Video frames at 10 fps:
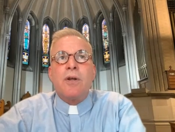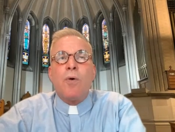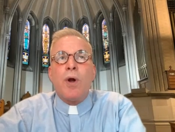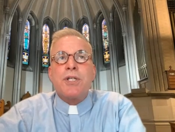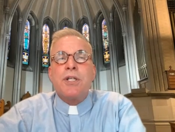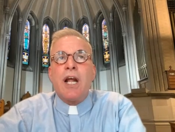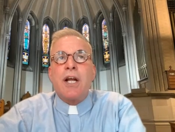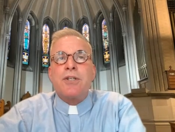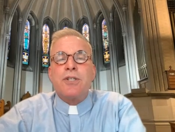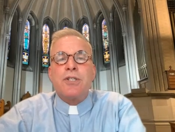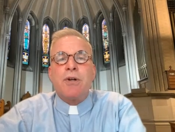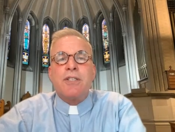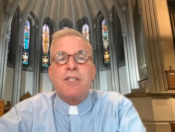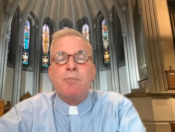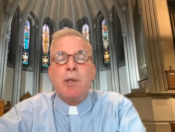question that actually
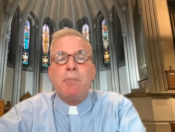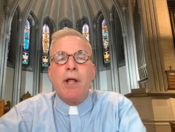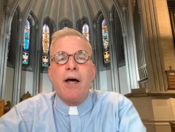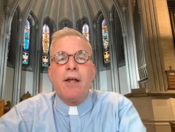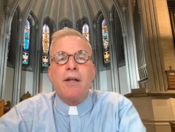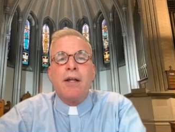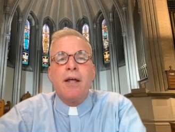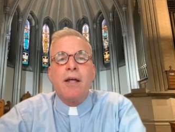stresses people out.